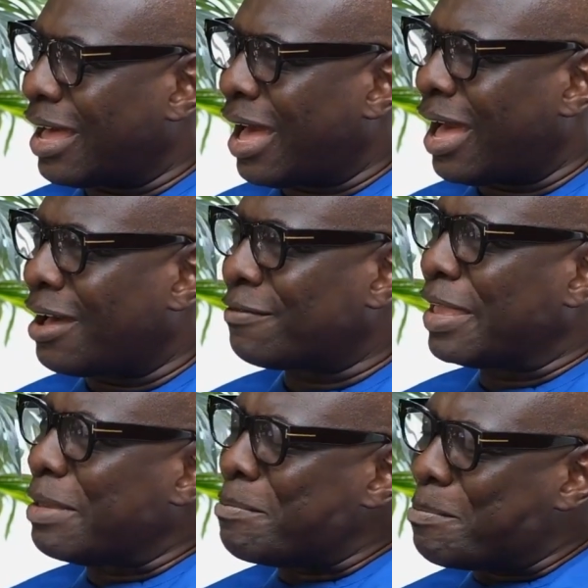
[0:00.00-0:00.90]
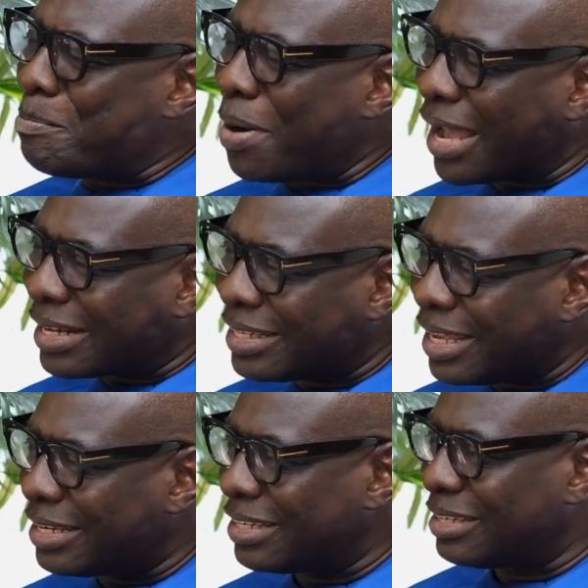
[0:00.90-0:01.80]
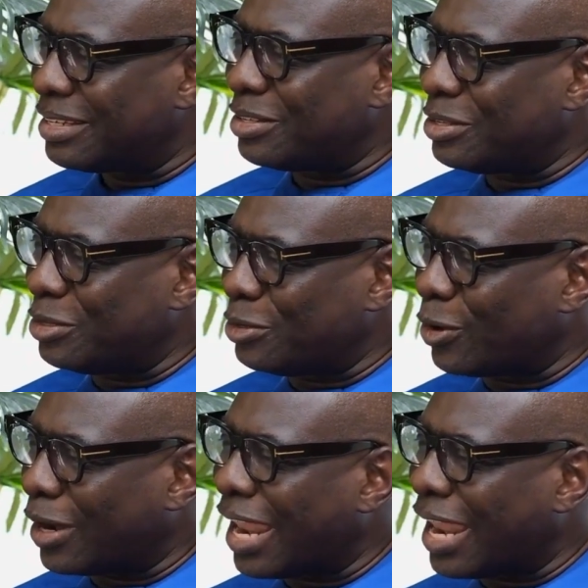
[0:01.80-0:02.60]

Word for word: have impacted your